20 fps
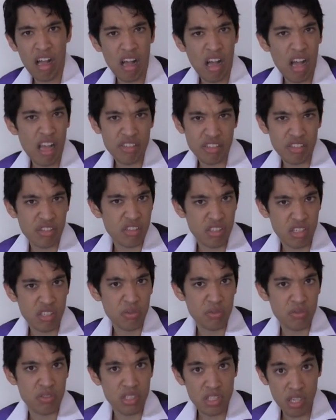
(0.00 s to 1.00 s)
I just
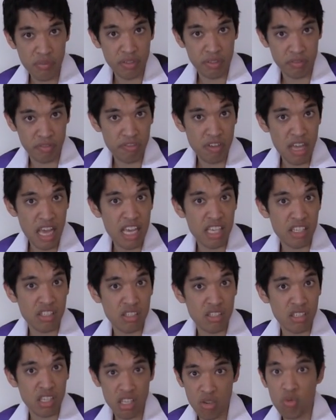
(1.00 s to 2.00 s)
killed 7
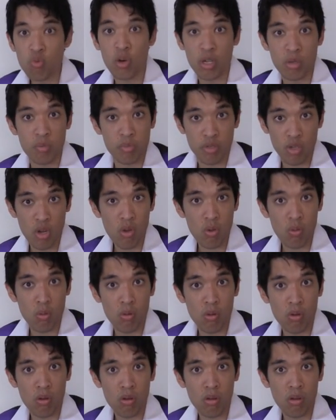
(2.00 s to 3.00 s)
flies in one
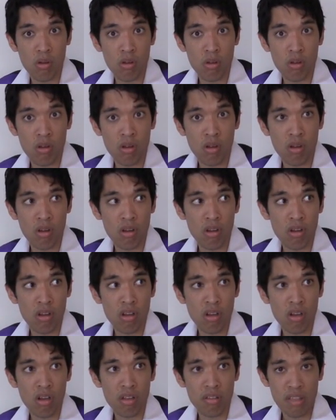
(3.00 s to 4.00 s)
blow.
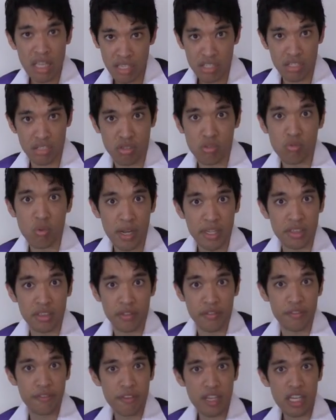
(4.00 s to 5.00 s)
That is quite
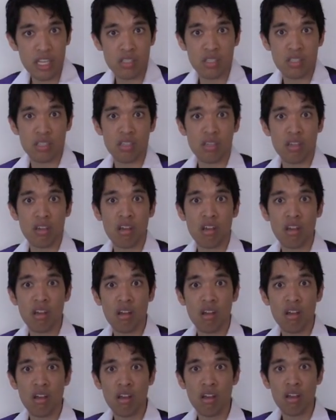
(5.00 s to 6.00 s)
the feat.
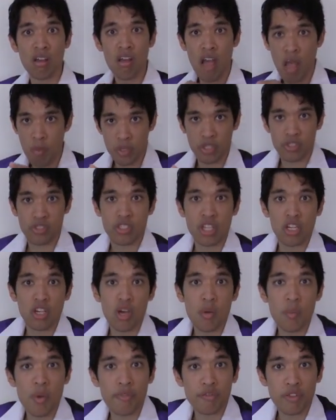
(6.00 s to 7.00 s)
I must tell
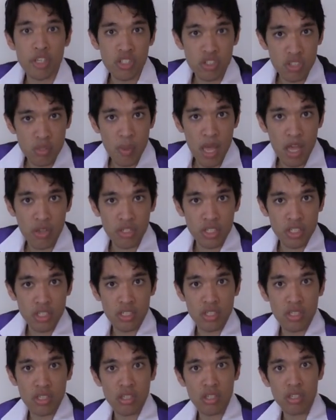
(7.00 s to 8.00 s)
all my friends about it.